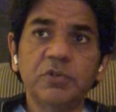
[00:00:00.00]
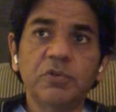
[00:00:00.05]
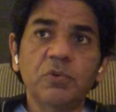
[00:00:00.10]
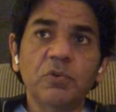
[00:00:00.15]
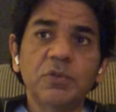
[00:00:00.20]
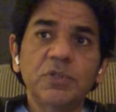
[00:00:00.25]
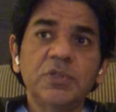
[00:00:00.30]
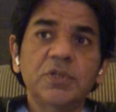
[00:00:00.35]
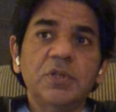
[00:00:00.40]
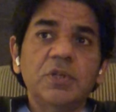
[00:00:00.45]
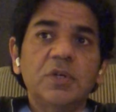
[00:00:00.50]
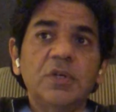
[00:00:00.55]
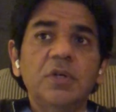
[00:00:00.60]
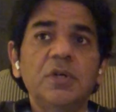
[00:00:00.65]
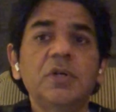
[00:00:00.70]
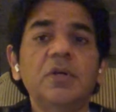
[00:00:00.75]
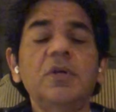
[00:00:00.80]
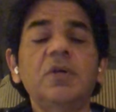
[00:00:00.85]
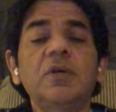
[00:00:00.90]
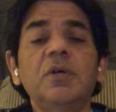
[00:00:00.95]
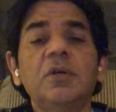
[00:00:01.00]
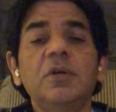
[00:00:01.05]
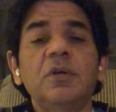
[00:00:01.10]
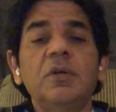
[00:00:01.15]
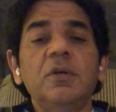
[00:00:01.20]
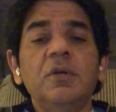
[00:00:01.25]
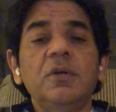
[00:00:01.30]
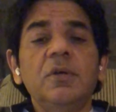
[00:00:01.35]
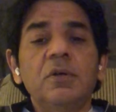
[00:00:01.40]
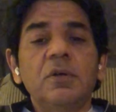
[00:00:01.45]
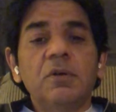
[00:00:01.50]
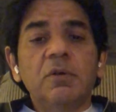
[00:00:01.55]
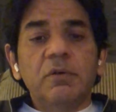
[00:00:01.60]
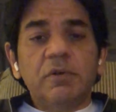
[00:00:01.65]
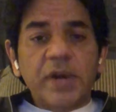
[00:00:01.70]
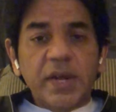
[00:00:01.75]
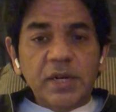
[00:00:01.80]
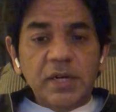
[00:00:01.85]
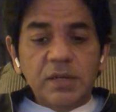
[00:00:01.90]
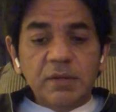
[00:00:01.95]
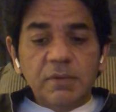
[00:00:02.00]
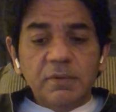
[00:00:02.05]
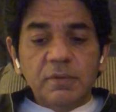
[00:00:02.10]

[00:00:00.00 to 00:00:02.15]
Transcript: roles, right?